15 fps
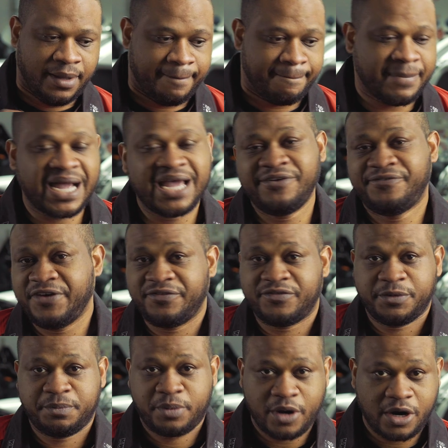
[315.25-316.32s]
my
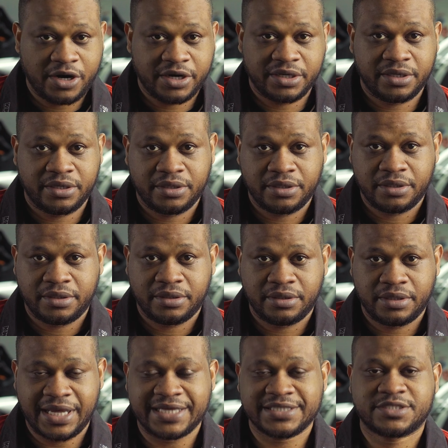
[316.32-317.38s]
favorite part
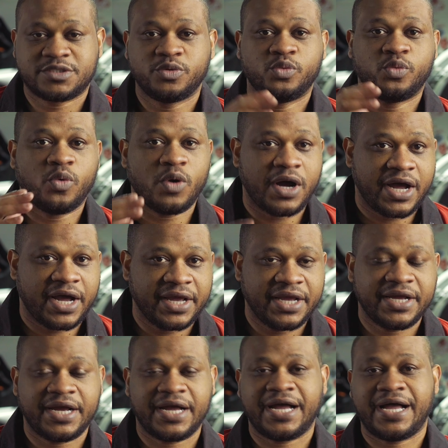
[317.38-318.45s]
as to why
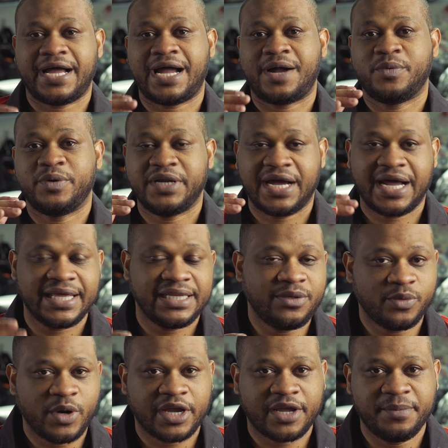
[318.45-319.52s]
I would highly
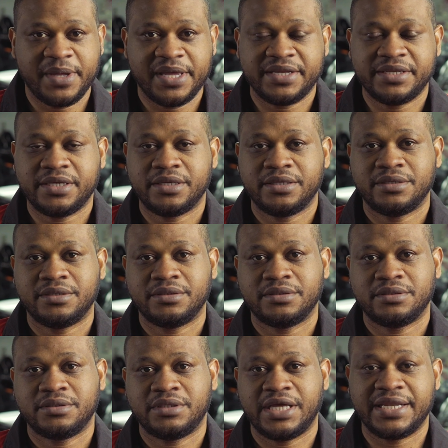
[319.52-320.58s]
recommend,
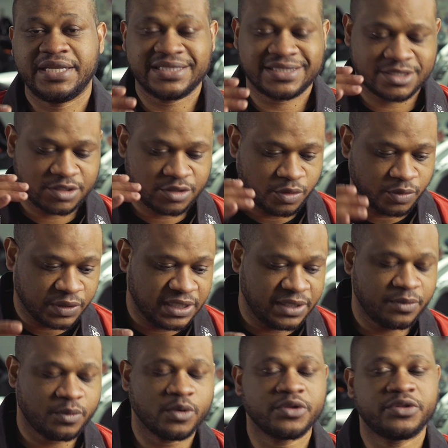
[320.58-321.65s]
and it's totally
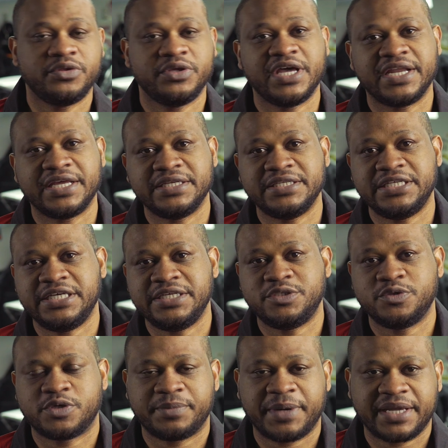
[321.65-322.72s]
worth you getting the
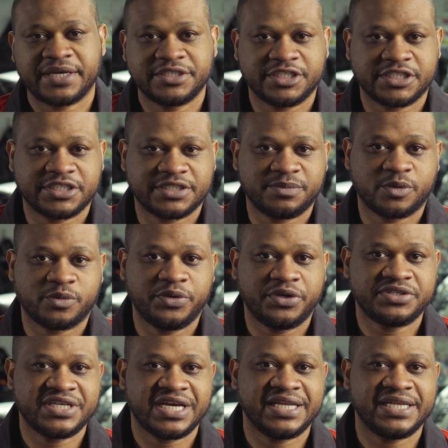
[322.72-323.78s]
Ducabike Adjustable Rear
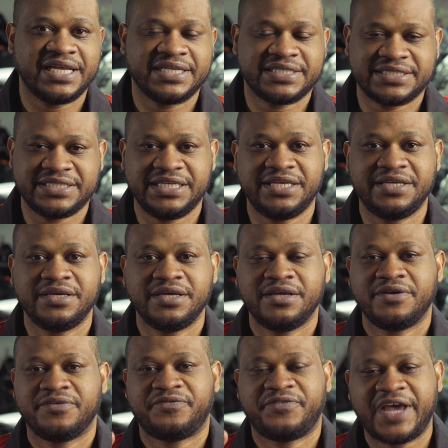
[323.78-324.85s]
Set. It's the
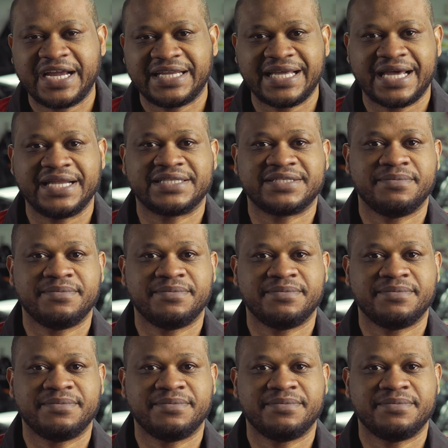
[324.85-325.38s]
fact that it's